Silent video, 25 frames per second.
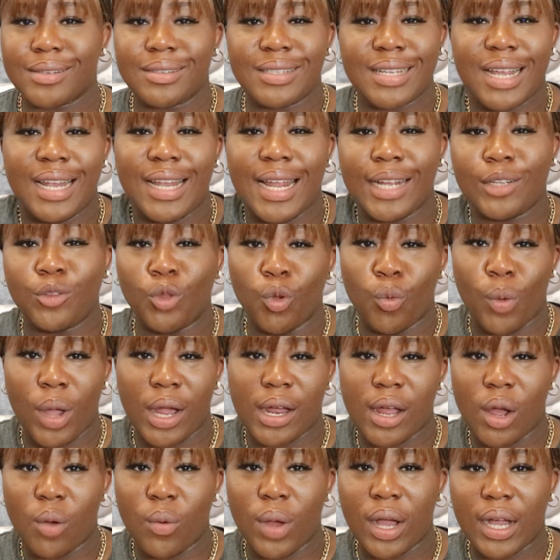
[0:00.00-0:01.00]
Because I like the
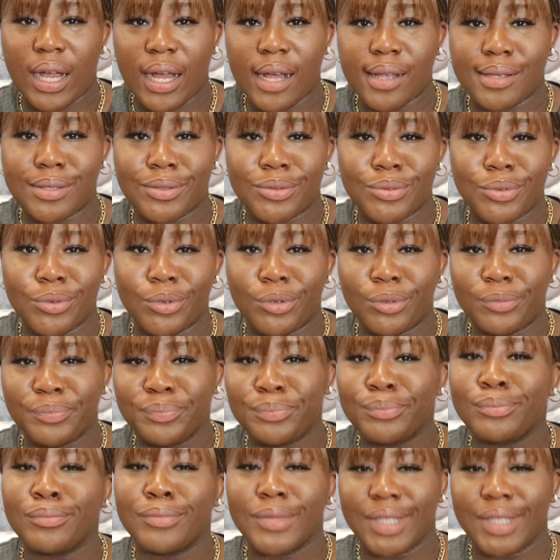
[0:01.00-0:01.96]
waka waka, so